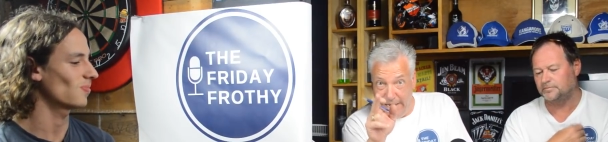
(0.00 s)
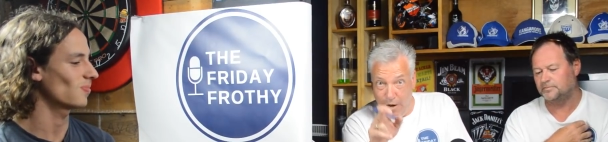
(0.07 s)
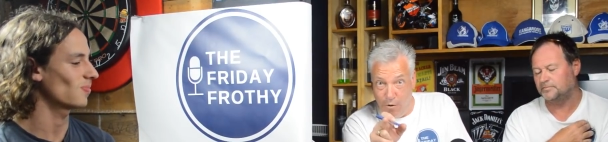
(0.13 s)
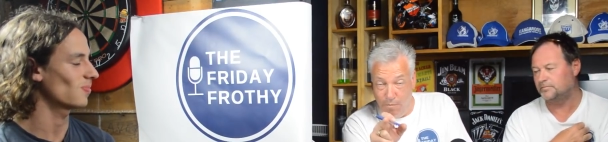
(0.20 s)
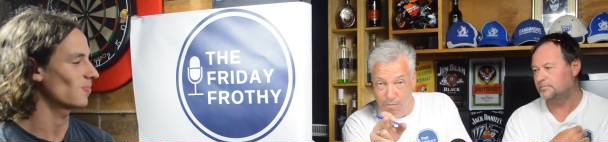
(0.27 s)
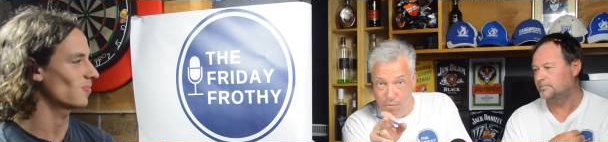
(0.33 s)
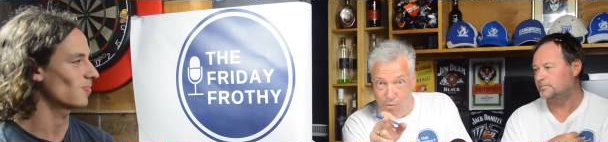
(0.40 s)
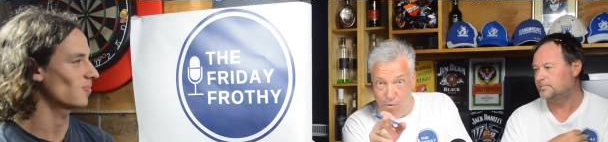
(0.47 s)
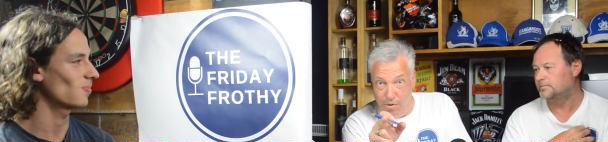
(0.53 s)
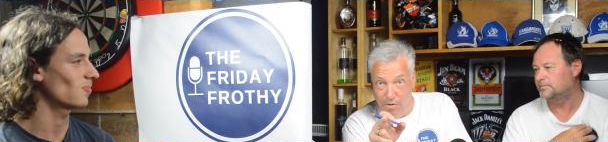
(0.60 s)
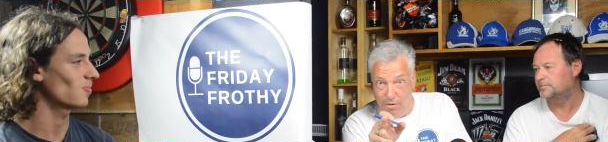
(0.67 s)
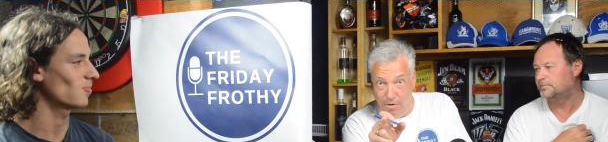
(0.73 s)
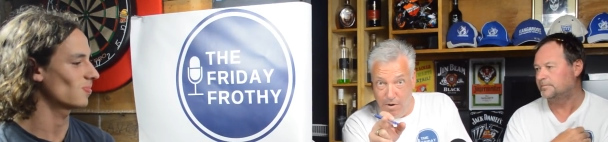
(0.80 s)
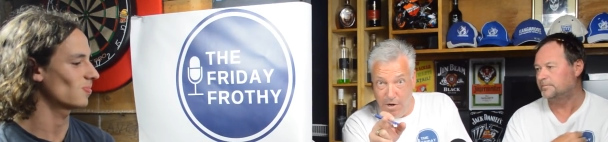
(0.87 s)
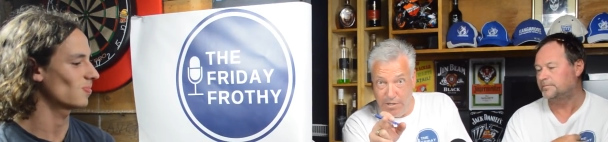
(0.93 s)
Speaker 1: Get on
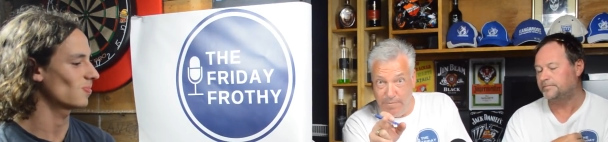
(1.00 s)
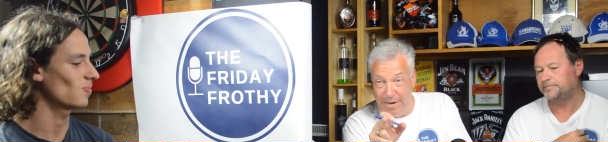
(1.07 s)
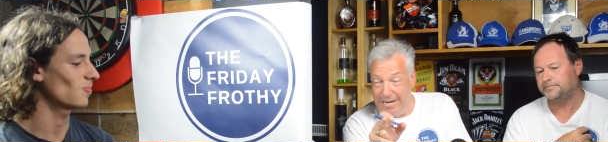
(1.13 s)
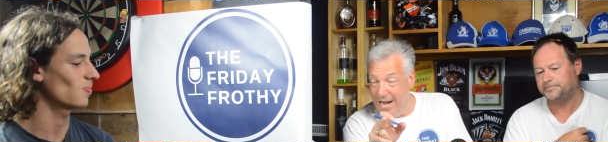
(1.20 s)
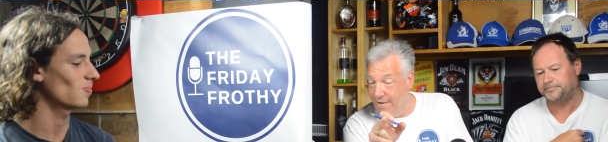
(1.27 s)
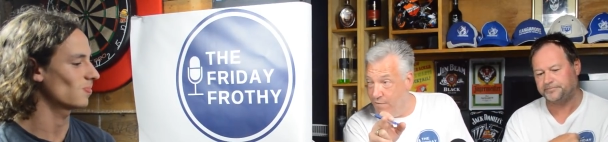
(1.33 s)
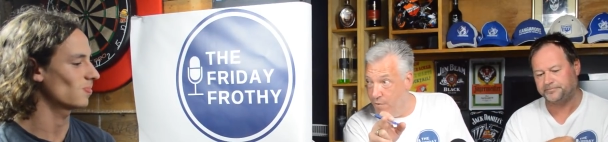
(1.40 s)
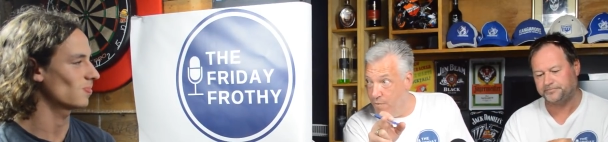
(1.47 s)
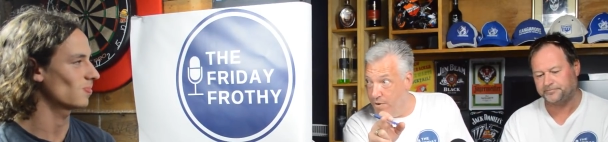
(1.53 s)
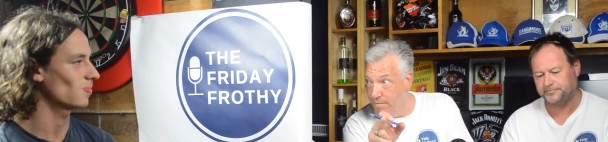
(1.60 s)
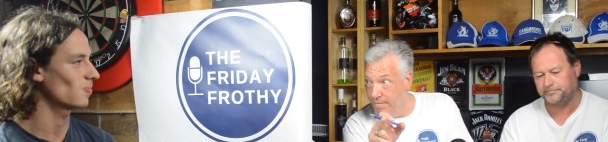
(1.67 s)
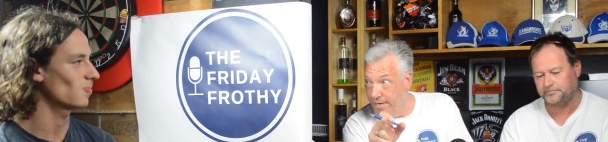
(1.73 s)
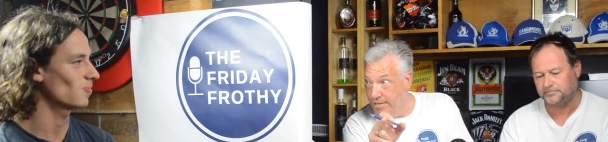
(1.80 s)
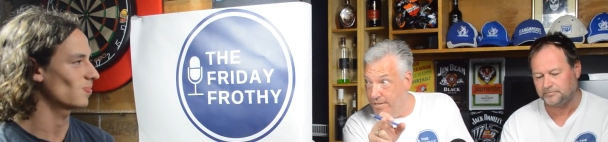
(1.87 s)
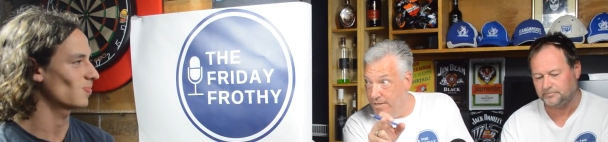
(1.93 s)
board. I expect everyone
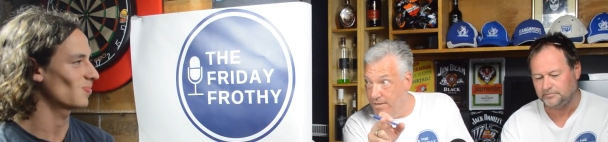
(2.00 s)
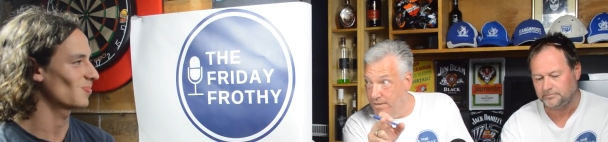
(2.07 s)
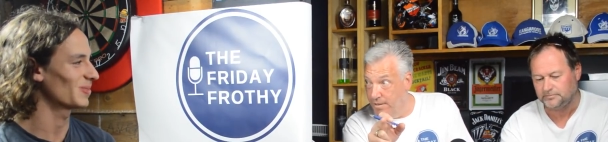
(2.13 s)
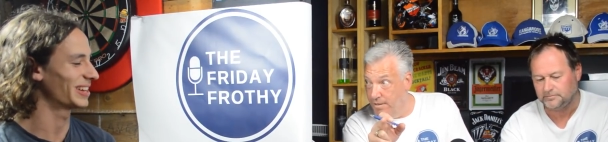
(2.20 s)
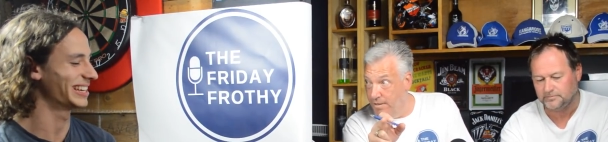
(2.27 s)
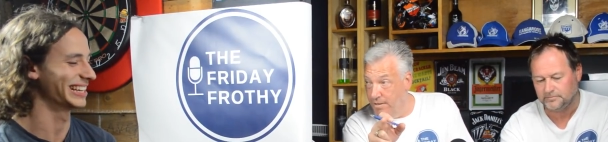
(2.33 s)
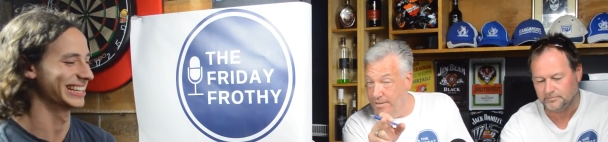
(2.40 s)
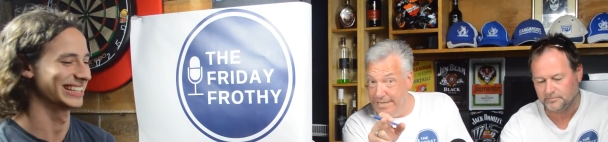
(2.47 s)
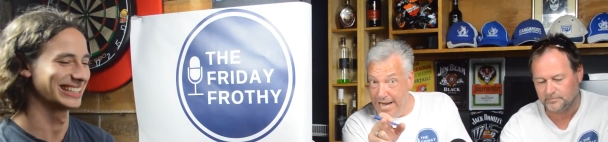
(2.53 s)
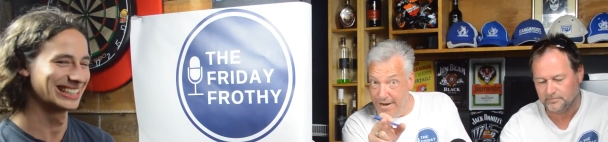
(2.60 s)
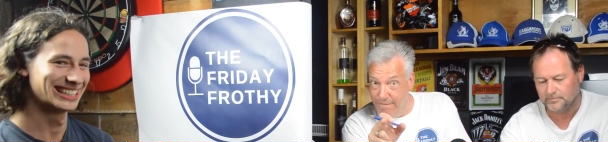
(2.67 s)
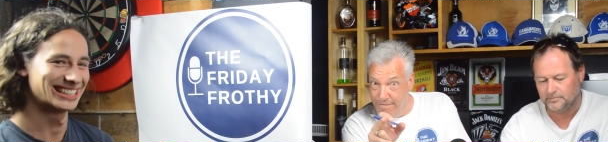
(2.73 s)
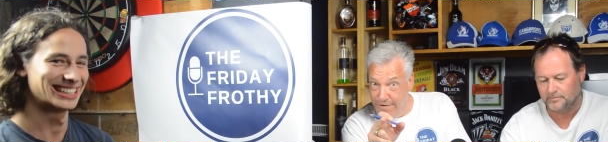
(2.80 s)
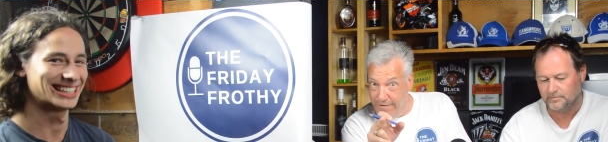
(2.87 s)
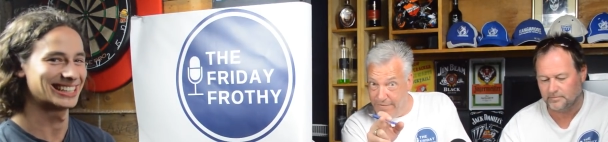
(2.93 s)
to pitch in.
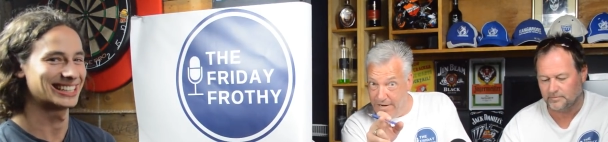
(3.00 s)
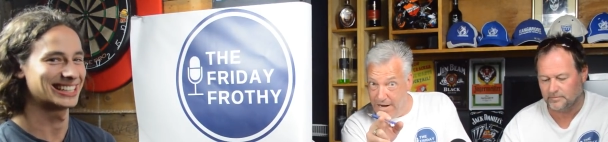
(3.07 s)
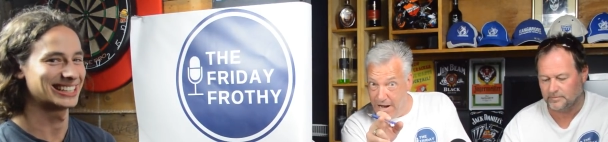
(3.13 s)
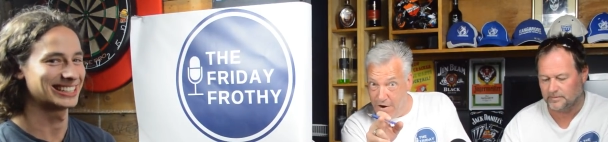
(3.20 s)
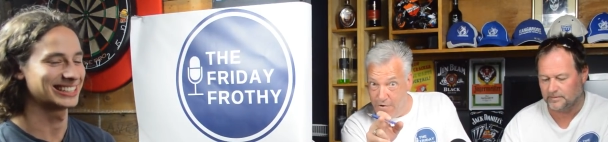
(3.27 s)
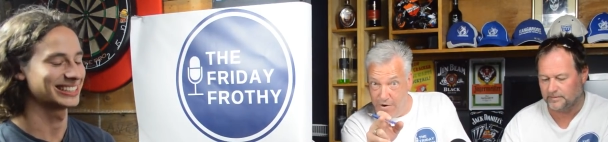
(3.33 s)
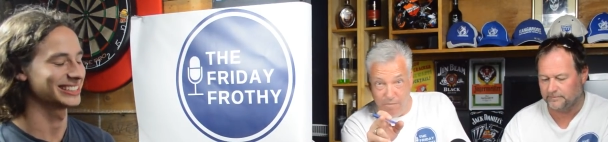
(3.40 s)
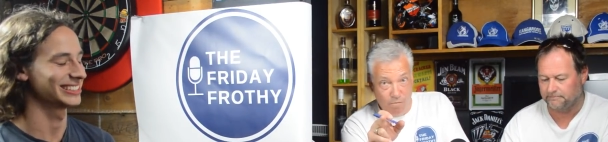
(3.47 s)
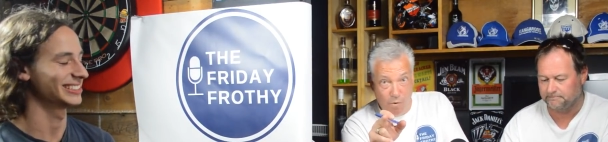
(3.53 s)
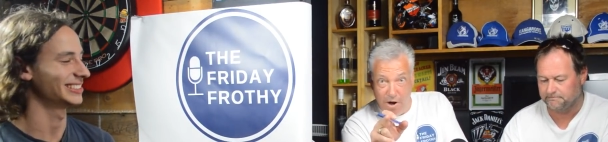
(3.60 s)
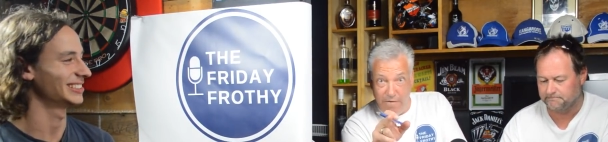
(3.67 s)
10, 50, 100,